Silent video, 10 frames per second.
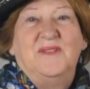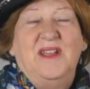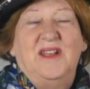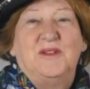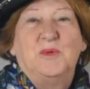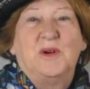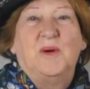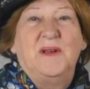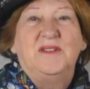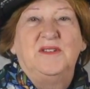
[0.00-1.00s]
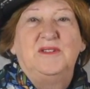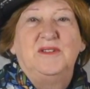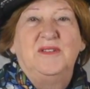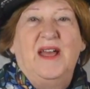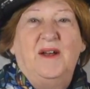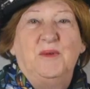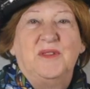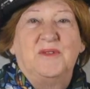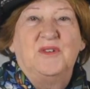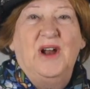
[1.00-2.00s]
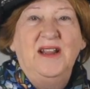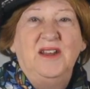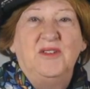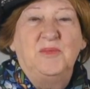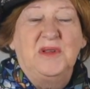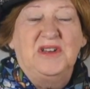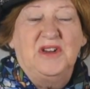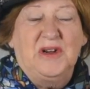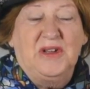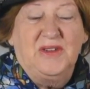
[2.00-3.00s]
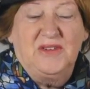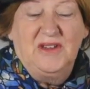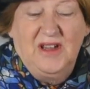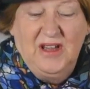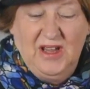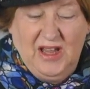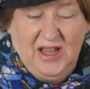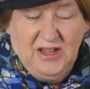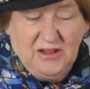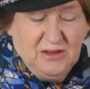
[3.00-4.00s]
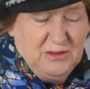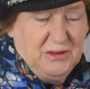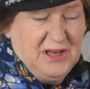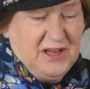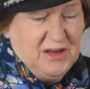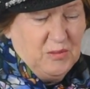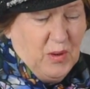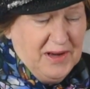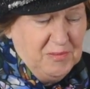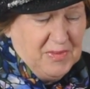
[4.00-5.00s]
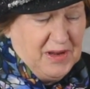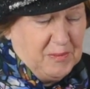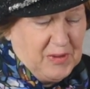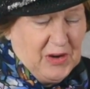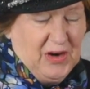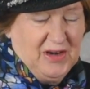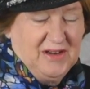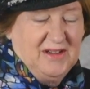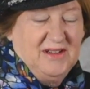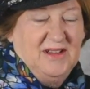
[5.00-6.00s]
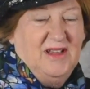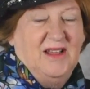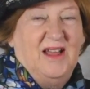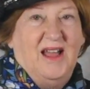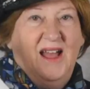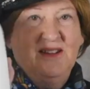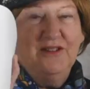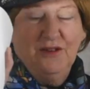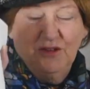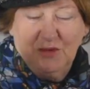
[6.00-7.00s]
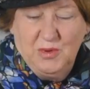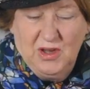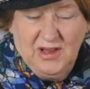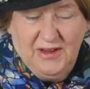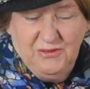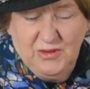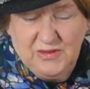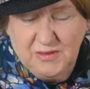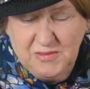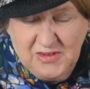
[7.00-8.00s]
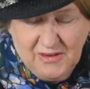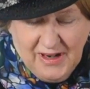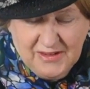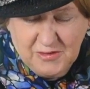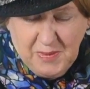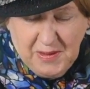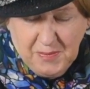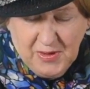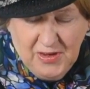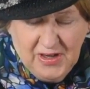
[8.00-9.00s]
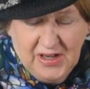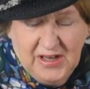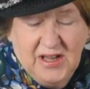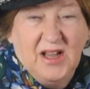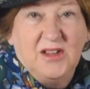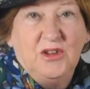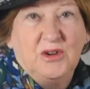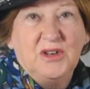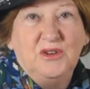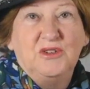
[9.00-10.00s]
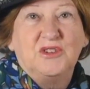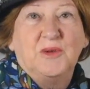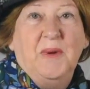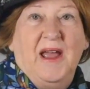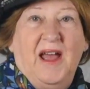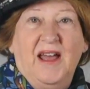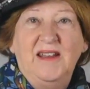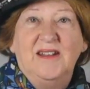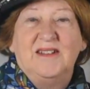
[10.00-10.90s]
and we're going to do that with a variety of materials, including white paper. As usual, I've used some Xerox paper. You can use your pad.